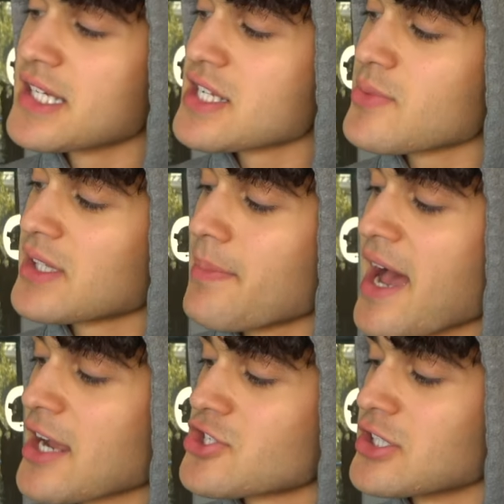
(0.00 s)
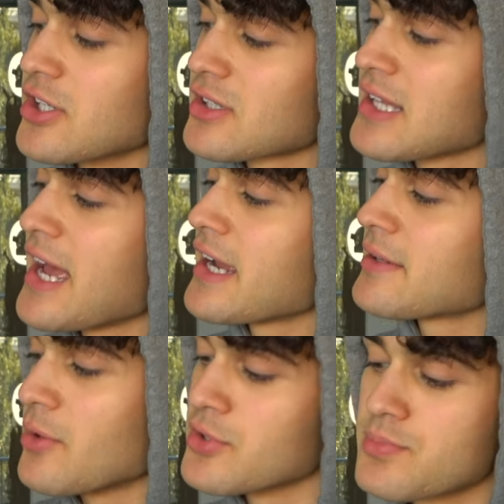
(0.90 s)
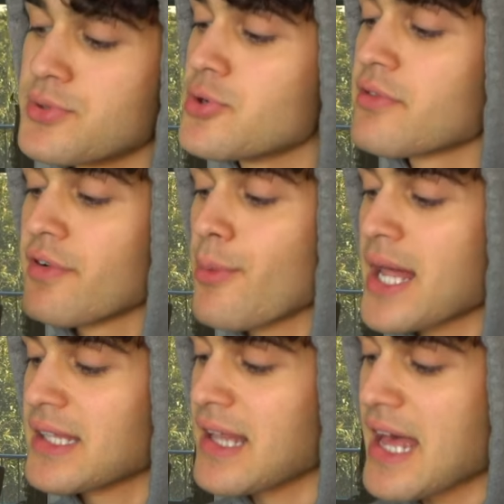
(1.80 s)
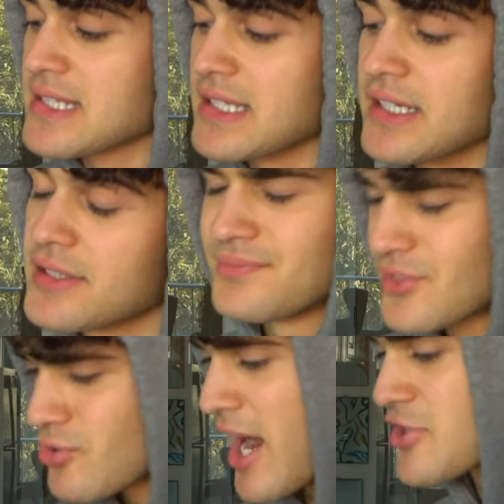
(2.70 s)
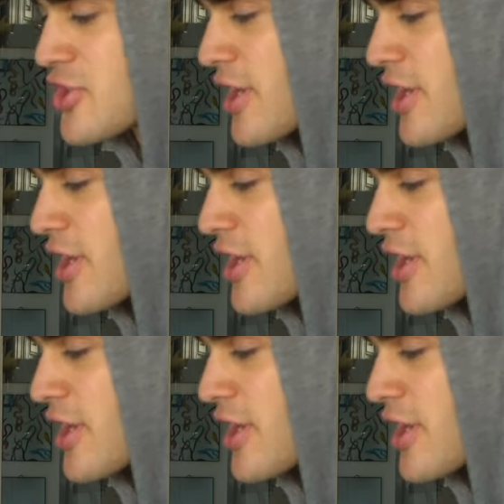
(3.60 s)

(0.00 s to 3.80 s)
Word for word: This is what the packaging looked like. It was beautiful while it lasted. Trash